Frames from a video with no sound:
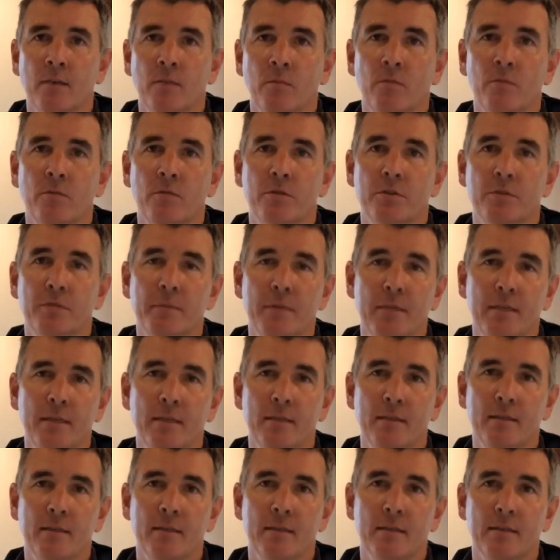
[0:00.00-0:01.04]
Well, to
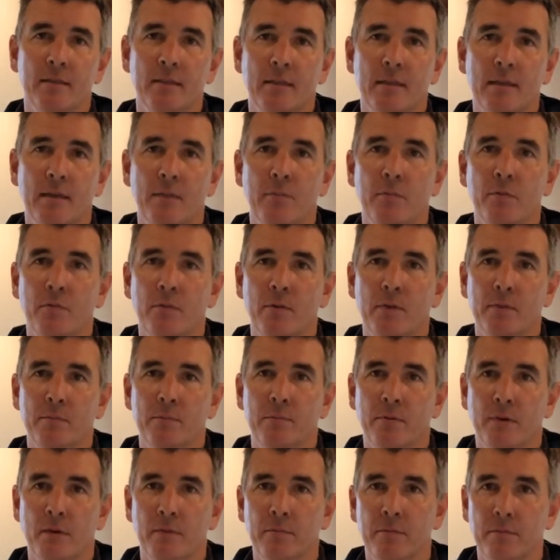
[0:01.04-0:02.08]
me, the number one
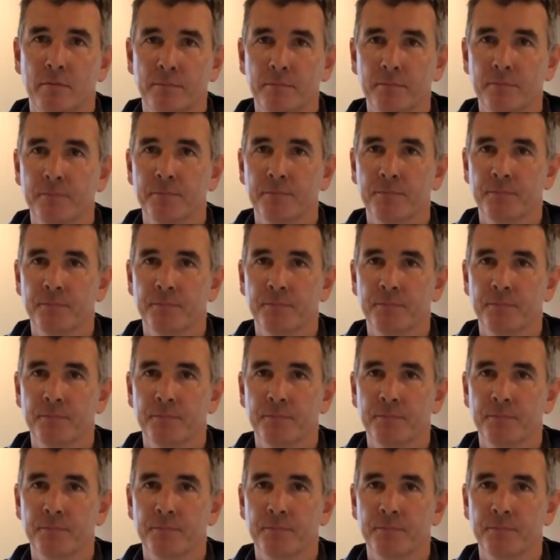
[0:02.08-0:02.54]
problem